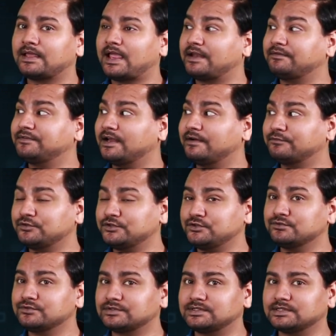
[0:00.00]
And we have to
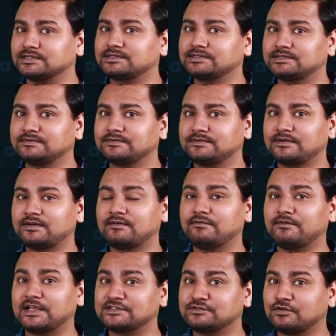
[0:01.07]
use this
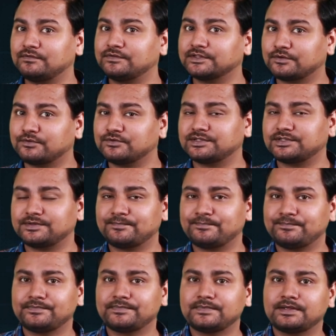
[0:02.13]
while solving the question.
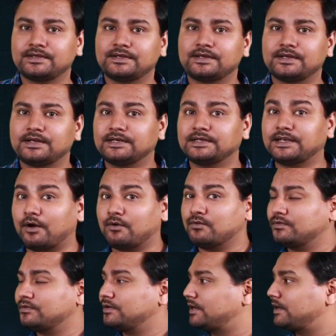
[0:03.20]
Now,
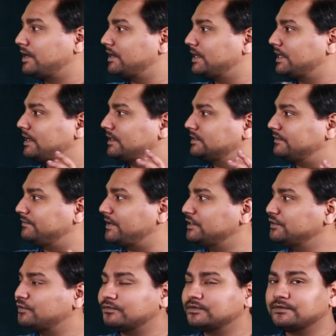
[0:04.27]
the
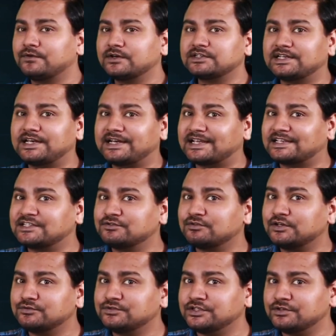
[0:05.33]
value of the function at x is
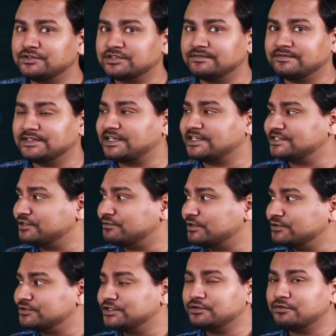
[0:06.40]
equal to 0 is given, that is equal
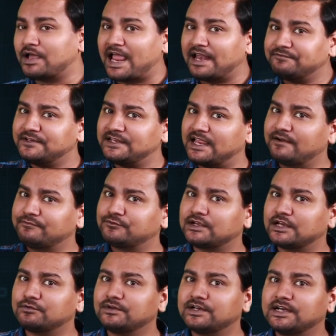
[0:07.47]
to 0, and we have to
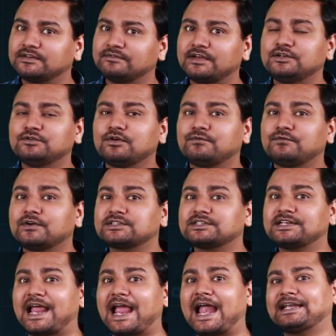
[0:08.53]
calculate the value of
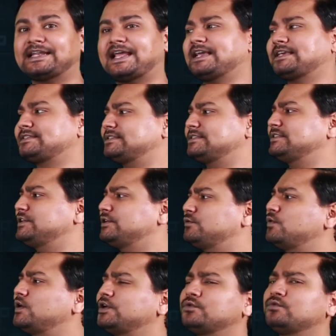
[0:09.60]
function at x is
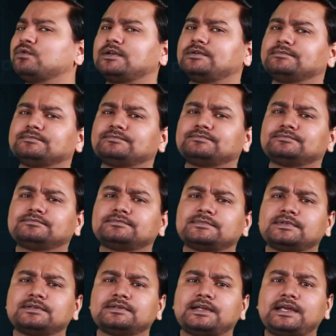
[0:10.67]
equal to 1,
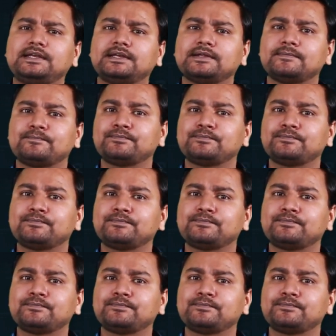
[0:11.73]
right?